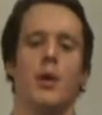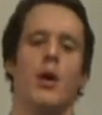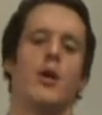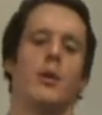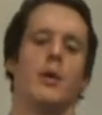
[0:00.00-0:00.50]
but
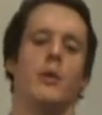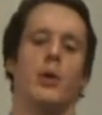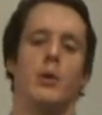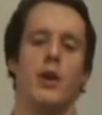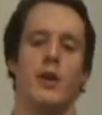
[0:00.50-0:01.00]
arguing
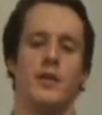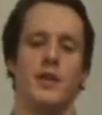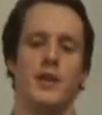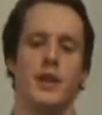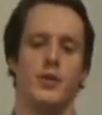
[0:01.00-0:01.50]
that it will only
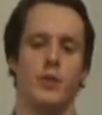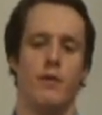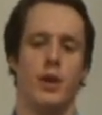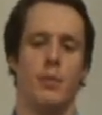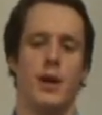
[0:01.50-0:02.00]
succeed in
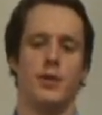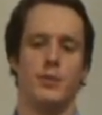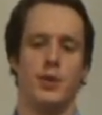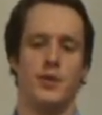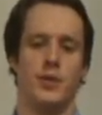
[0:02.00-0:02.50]
driving up
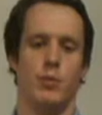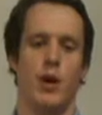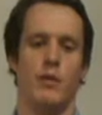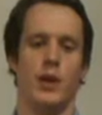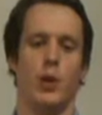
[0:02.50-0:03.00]
house prices
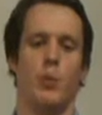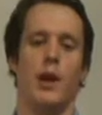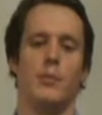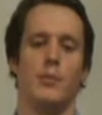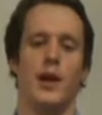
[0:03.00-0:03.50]
while having a
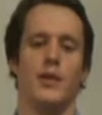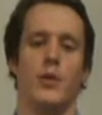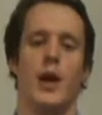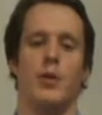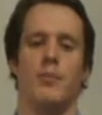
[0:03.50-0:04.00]
nominal
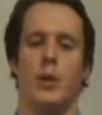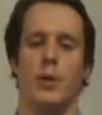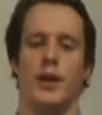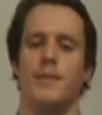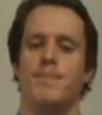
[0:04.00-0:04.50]
impact on house
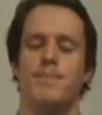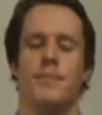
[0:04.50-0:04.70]
building.